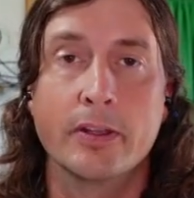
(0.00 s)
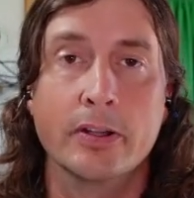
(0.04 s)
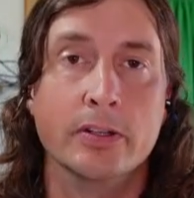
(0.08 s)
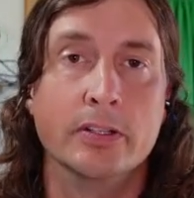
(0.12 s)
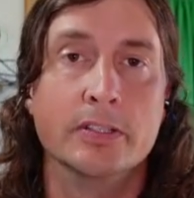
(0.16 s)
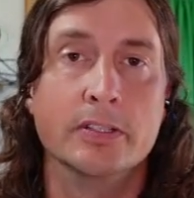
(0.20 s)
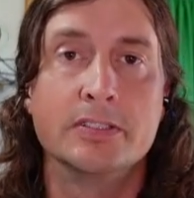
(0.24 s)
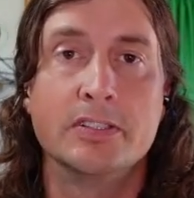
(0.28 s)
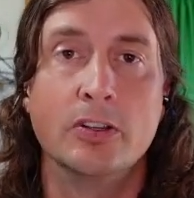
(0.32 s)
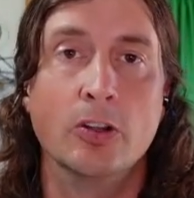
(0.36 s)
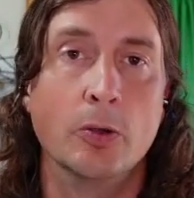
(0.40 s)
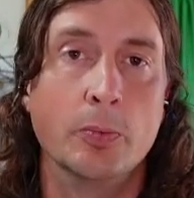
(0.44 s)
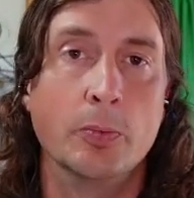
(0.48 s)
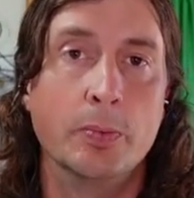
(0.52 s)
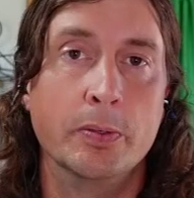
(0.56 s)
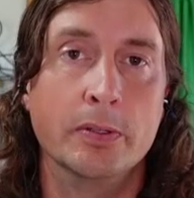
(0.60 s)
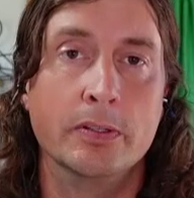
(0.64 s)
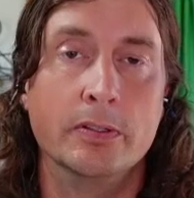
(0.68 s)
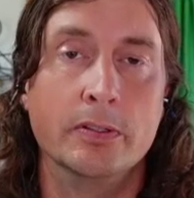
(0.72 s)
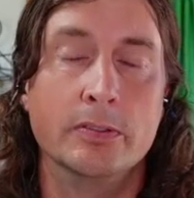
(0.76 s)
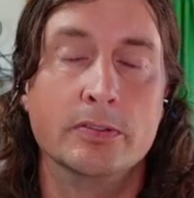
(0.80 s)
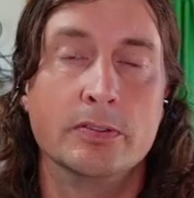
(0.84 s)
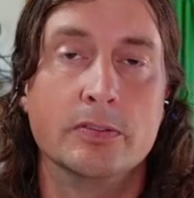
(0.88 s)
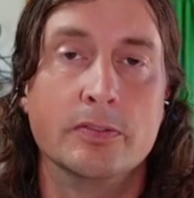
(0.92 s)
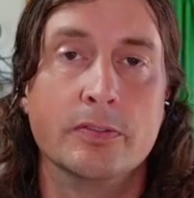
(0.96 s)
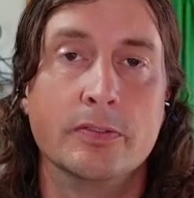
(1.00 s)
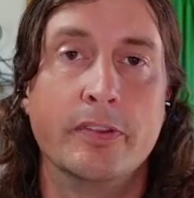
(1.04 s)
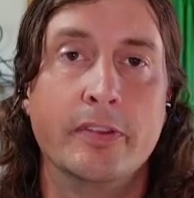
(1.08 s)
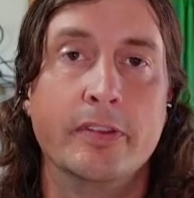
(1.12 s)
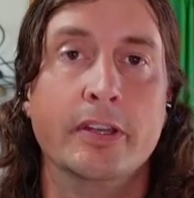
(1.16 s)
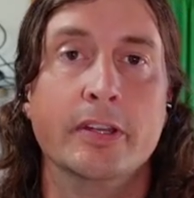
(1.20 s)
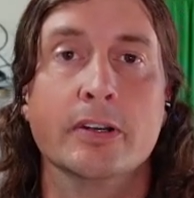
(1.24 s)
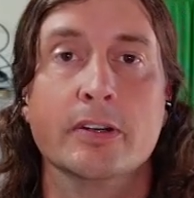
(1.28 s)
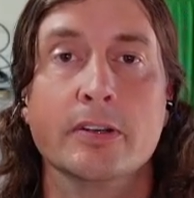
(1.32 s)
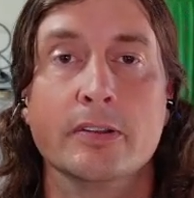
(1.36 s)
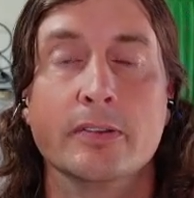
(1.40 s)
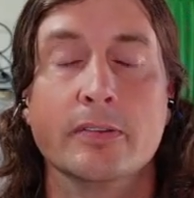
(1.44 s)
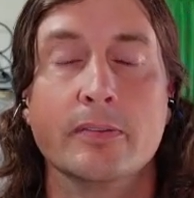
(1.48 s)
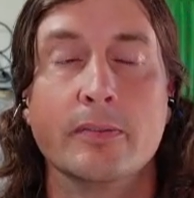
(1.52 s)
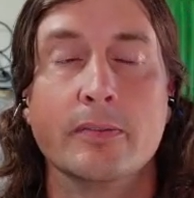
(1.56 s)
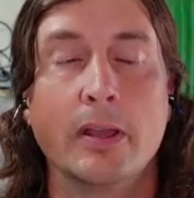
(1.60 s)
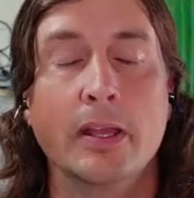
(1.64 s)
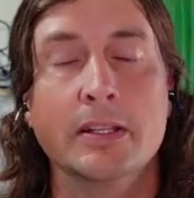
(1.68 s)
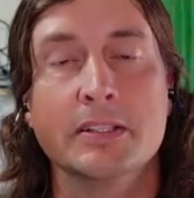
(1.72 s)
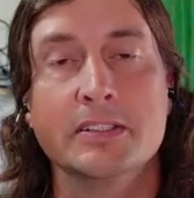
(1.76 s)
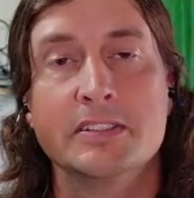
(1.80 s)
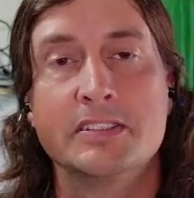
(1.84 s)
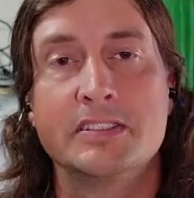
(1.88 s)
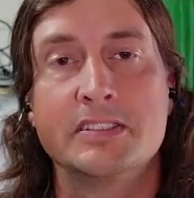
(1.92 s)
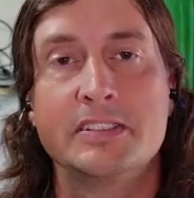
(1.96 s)
there is an open deal.
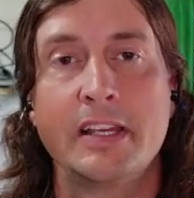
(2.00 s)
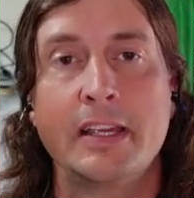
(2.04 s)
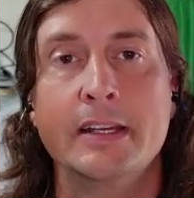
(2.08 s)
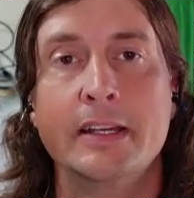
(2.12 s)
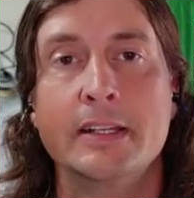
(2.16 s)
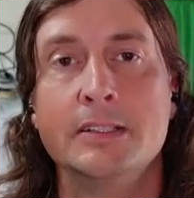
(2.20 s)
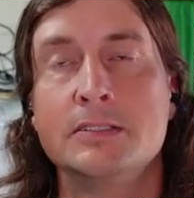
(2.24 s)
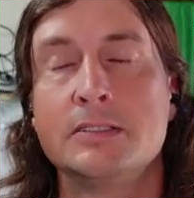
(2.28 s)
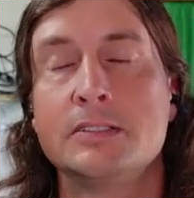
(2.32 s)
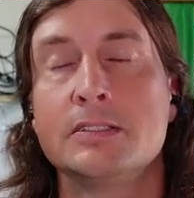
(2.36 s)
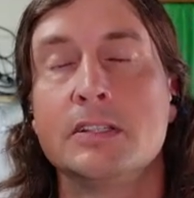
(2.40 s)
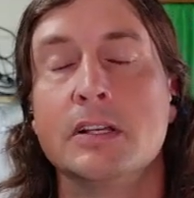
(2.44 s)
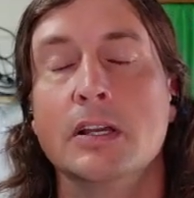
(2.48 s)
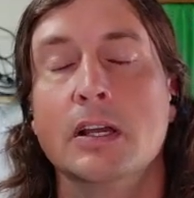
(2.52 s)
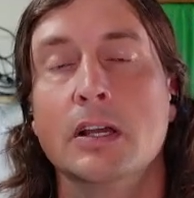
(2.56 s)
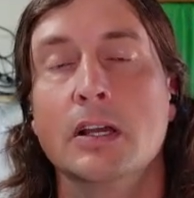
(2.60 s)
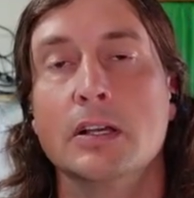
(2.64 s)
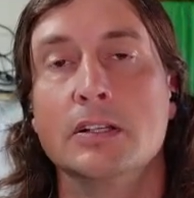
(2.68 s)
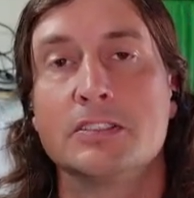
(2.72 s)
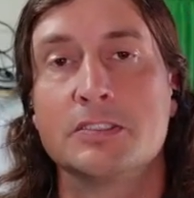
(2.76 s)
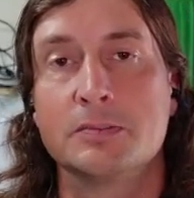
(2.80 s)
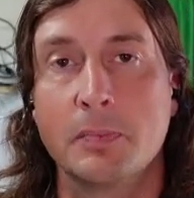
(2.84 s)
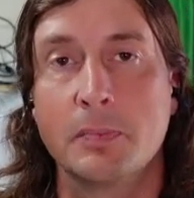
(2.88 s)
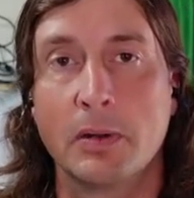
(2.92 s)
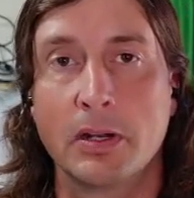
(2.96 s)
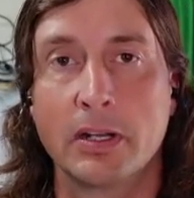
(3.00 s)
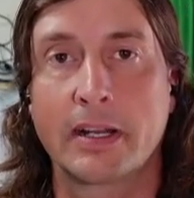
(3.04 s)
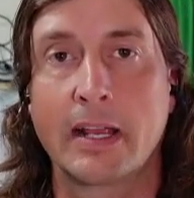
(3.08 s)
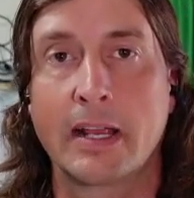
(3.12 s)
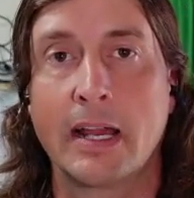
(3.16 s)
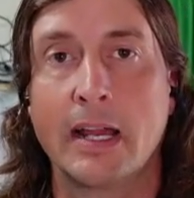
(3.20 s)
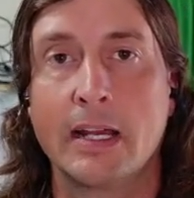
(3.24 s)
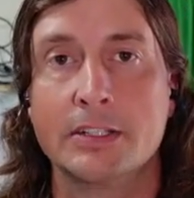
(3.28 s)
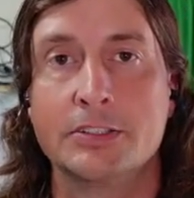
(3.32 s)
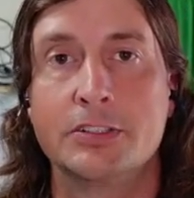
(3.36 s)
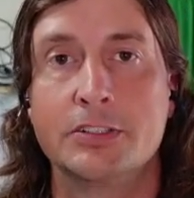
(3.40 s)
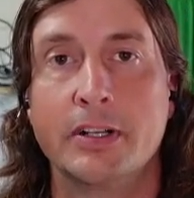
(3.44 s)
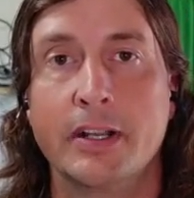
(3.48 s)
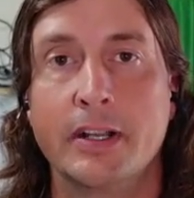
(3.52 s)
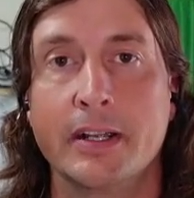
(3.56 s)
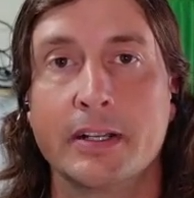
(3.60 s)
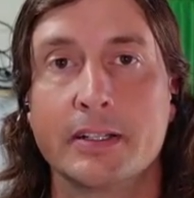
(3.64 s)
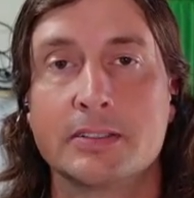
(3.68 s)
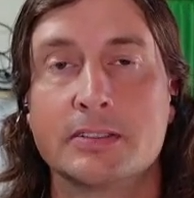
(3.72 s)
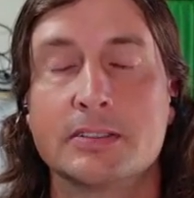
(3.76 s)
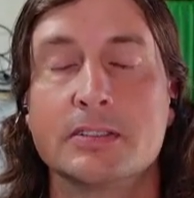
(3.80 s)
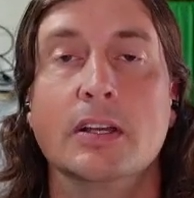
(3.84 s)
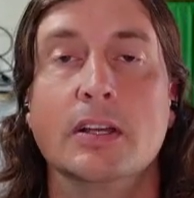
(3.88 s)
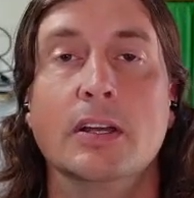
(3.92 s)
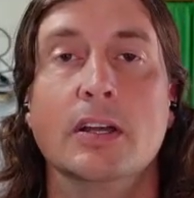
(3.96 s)
And Sans smart
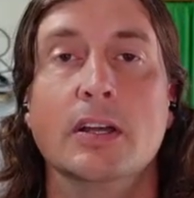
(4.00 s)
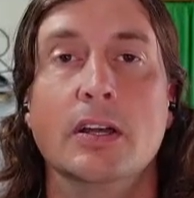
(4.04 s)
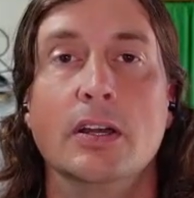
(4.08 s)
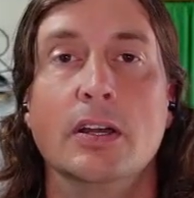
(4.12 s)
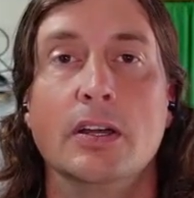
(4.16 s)
contracts,